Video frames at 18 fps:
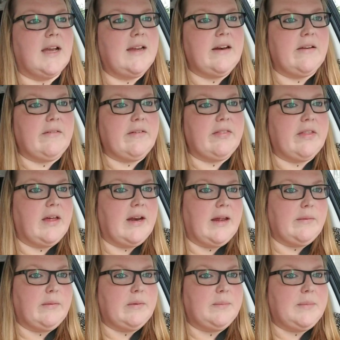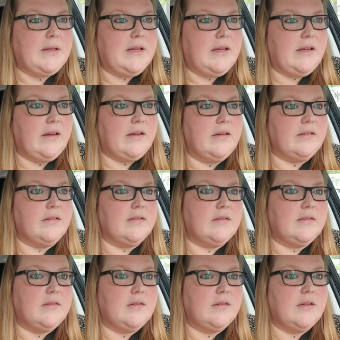never thought I would be
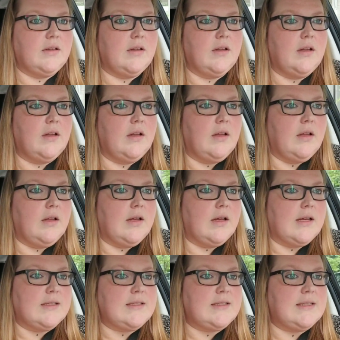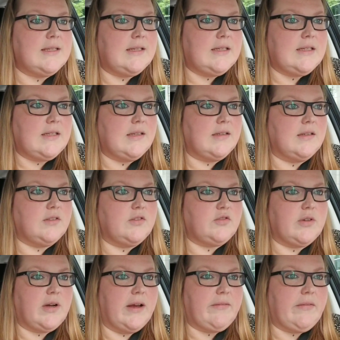a city
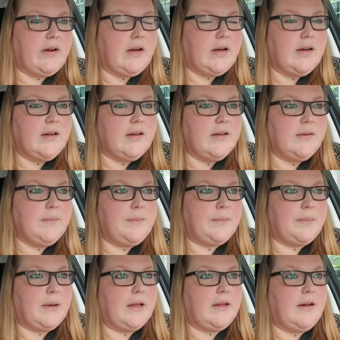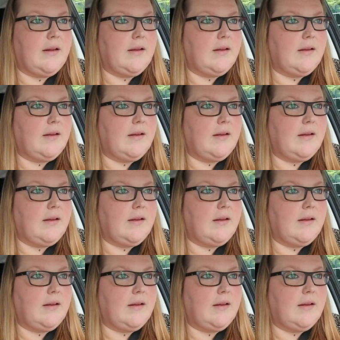driver, but